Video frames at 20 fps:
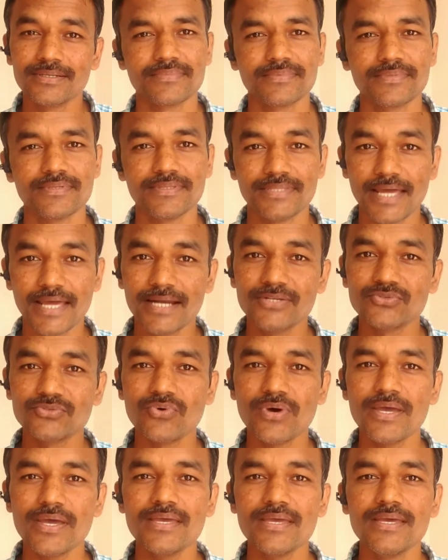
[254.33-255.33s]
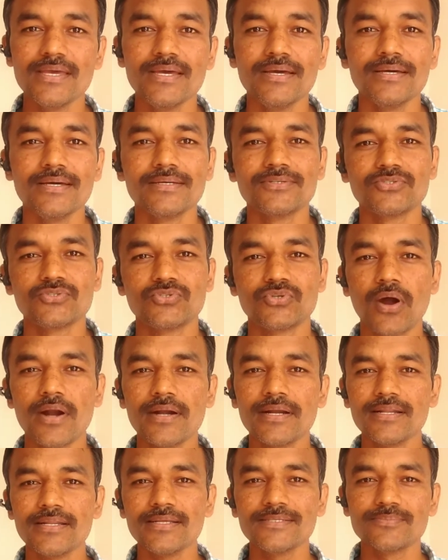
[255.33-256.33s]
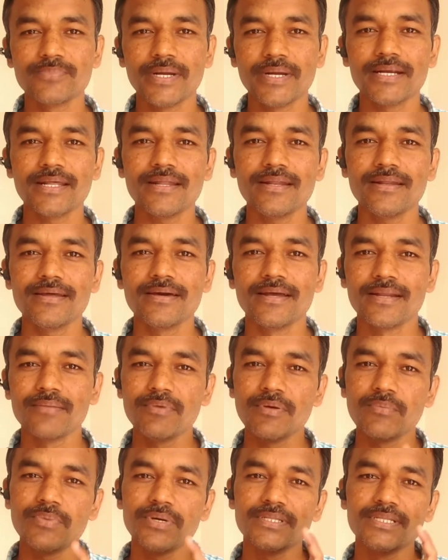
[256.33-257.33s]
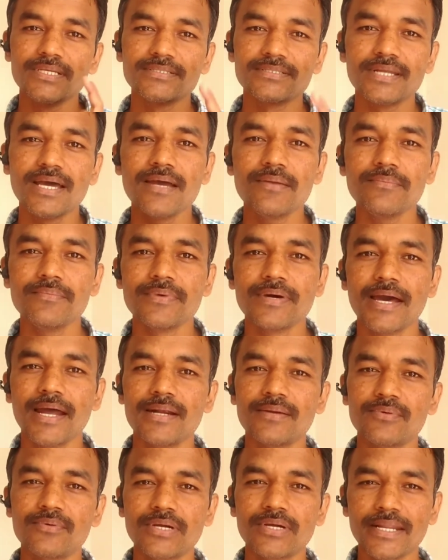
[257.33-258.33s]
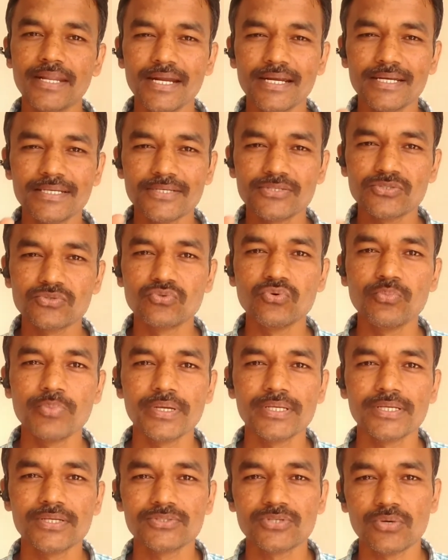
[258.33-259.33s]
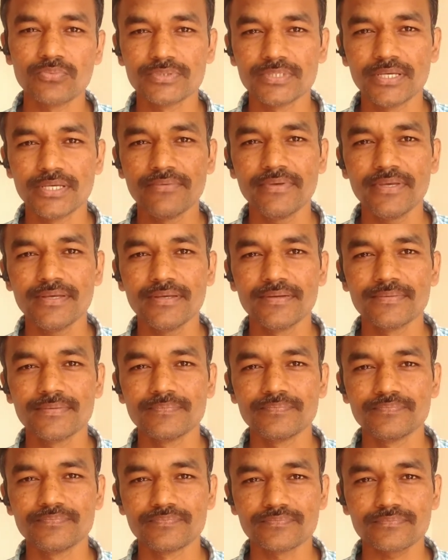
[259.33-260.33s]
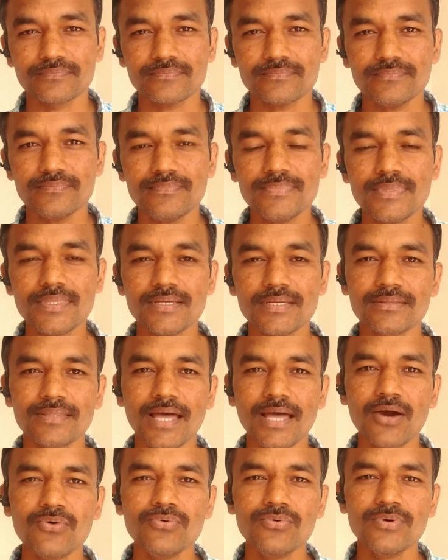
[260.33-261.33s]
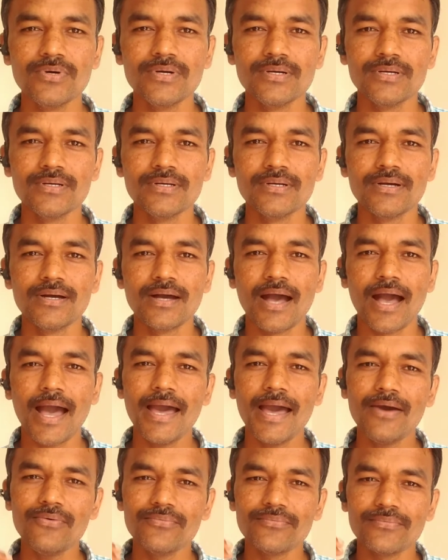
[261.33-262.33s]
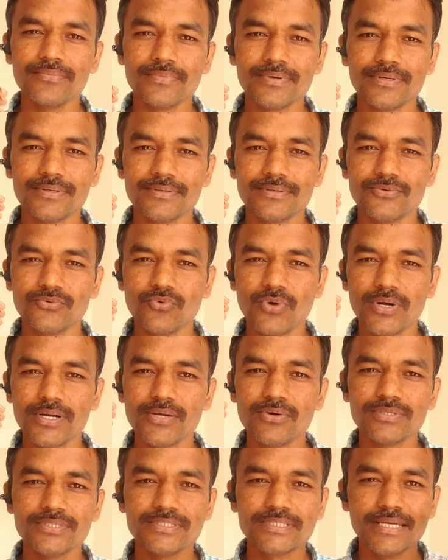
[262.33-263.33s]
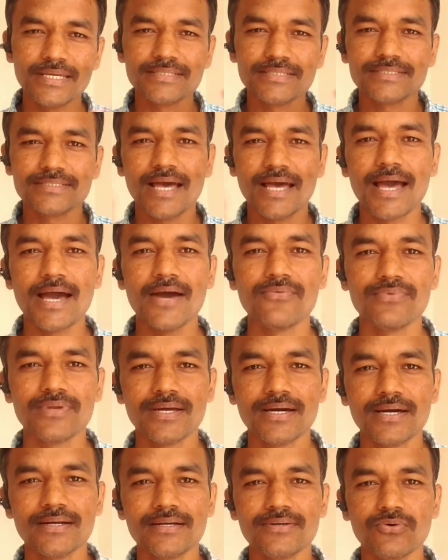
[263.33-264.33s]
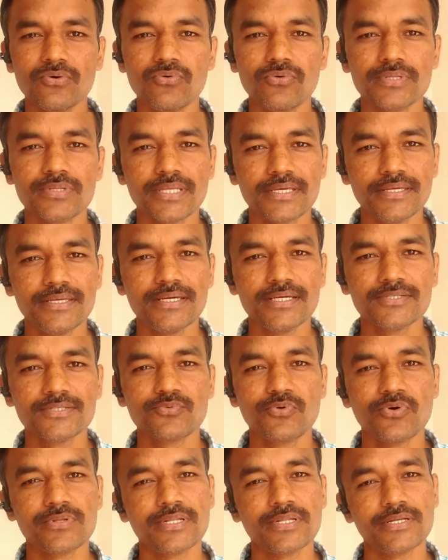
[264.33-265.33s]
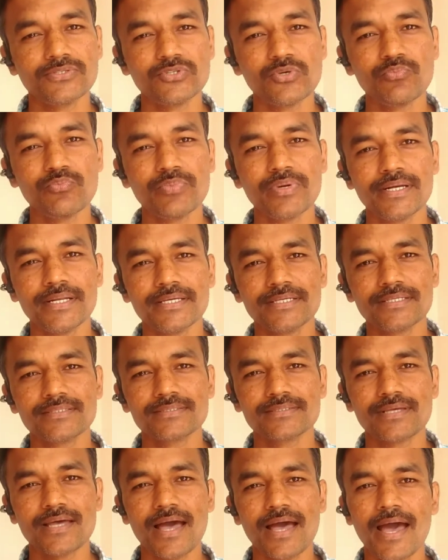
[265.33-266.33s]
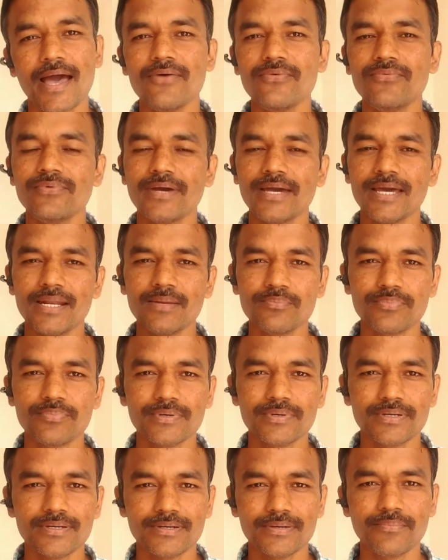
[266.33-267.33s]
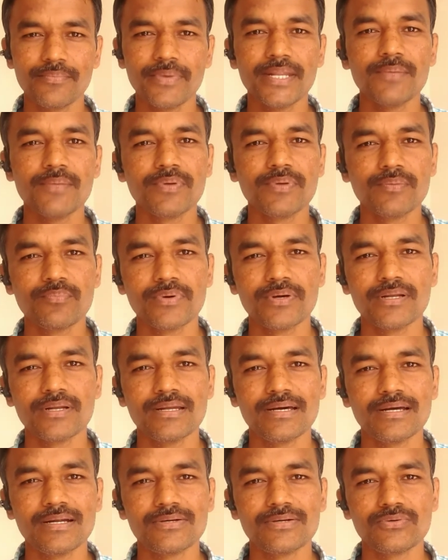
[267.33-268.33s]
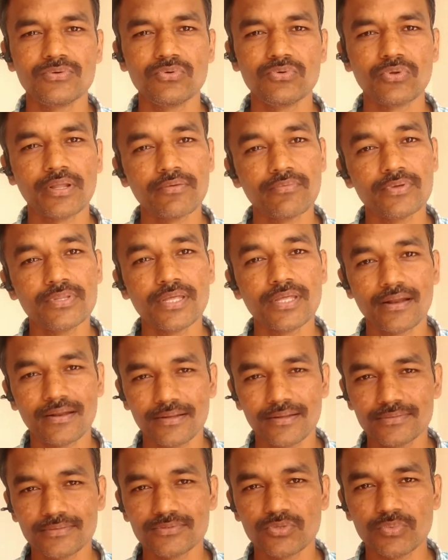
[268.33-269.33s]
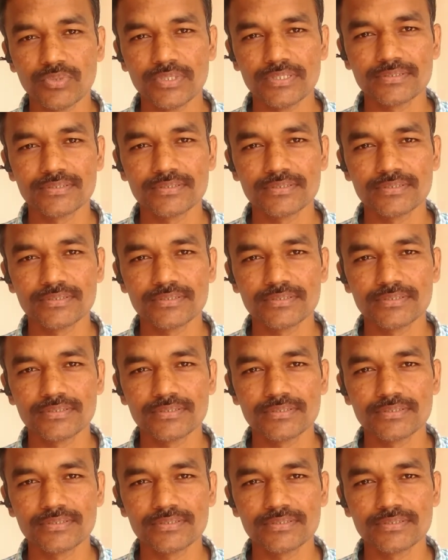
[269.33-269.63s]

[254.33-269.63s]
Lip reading: That's why shorter is better. Remember this term and create just 2 pages of CV. Now I have whatever skills I have learned over the years for the resume building, I have helped many people to review their resumes.